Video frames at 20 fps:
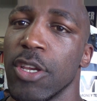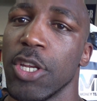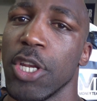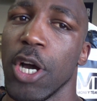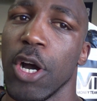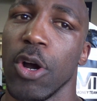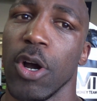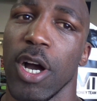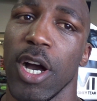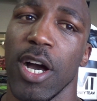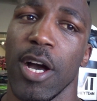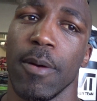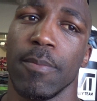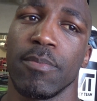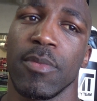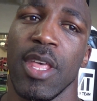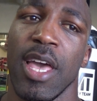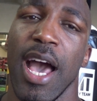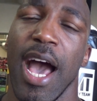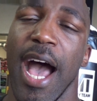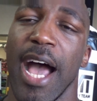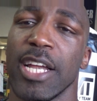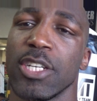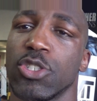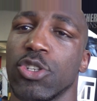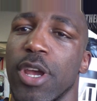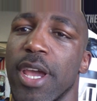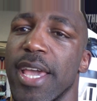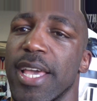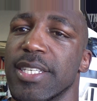You know, uh,
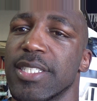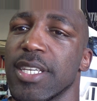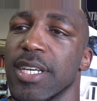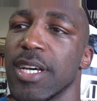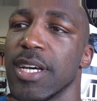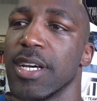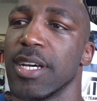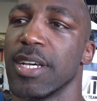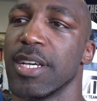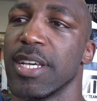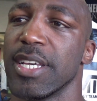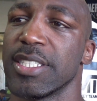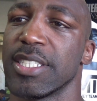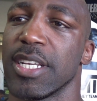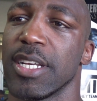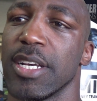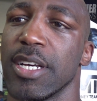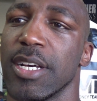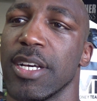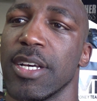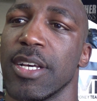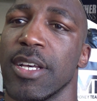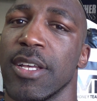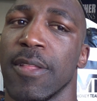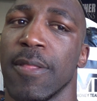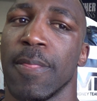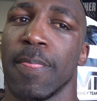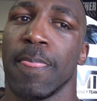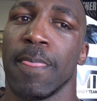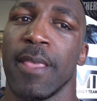Andre is a, is a
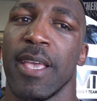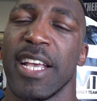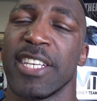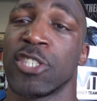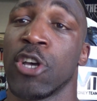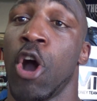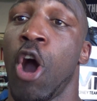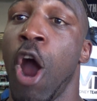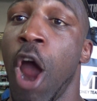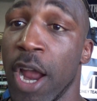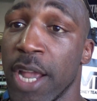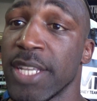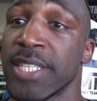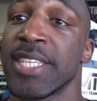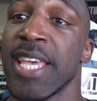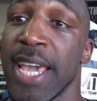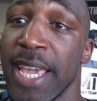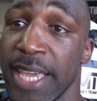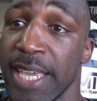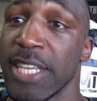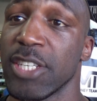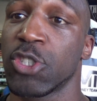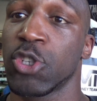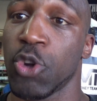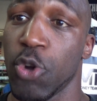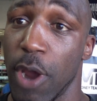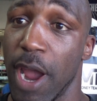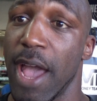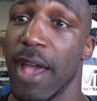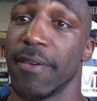is an architect in his
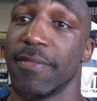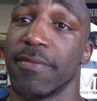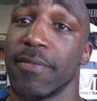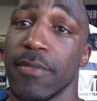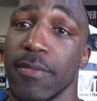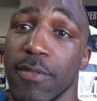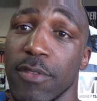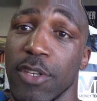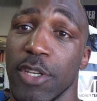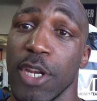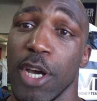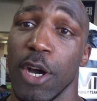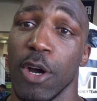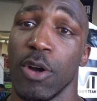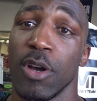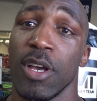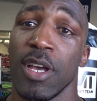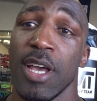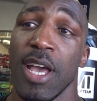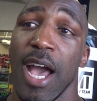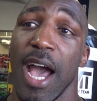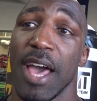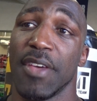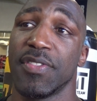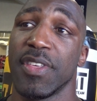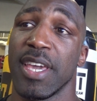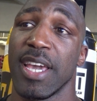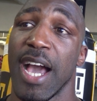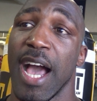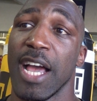craft. You know,
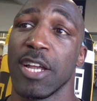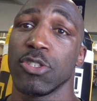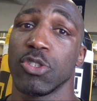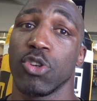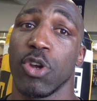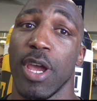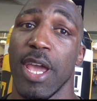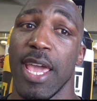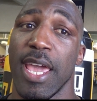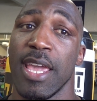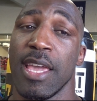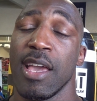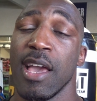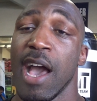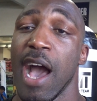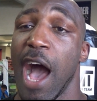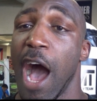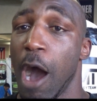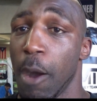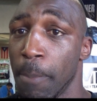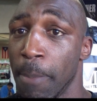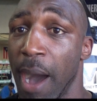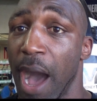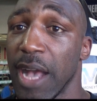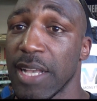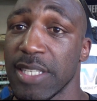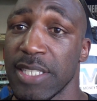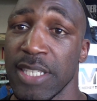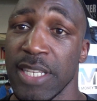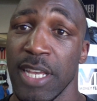I think Andre
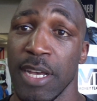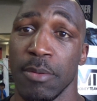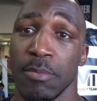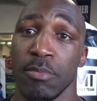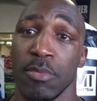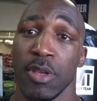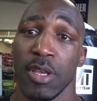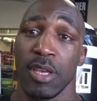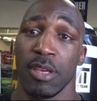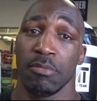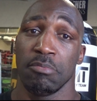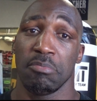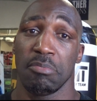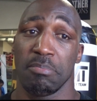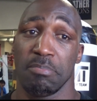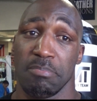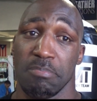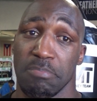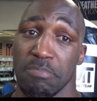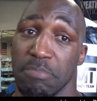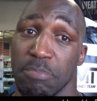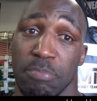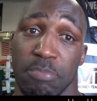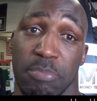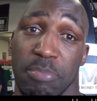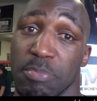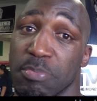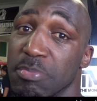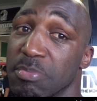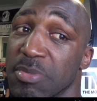outboxes him
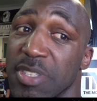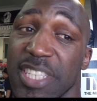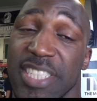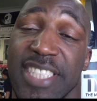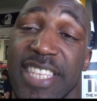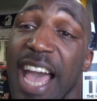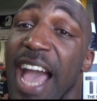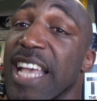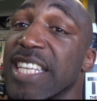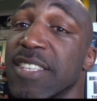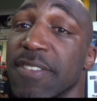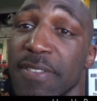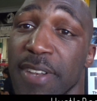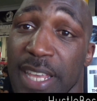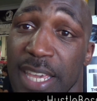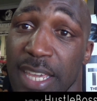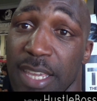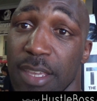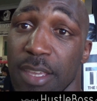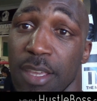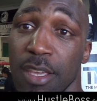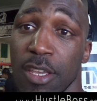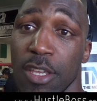decisively.